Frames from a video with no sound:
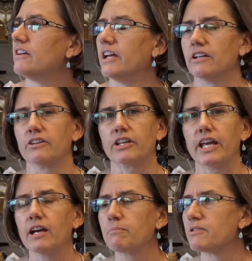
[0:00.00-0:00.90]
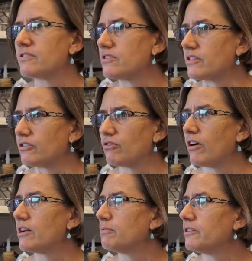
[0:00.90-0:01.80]
And the campus is
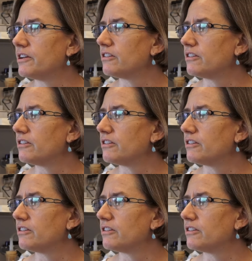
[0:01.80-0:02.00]
incredibly